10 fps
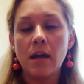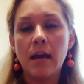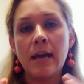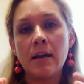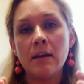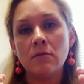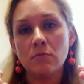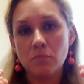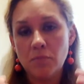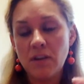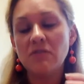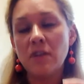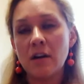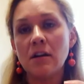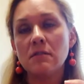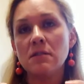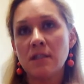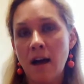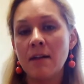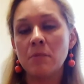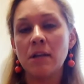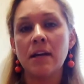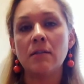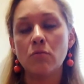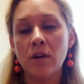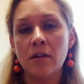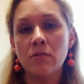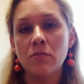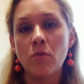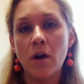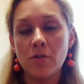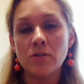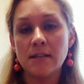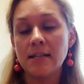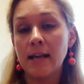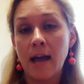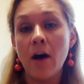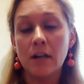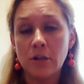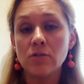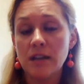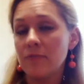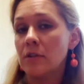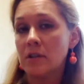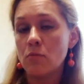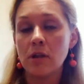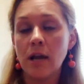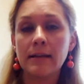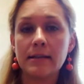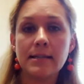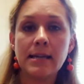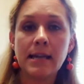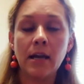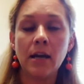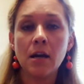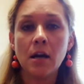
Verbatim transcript: and be very timely with what you're sending out, and you're definitely more likely to get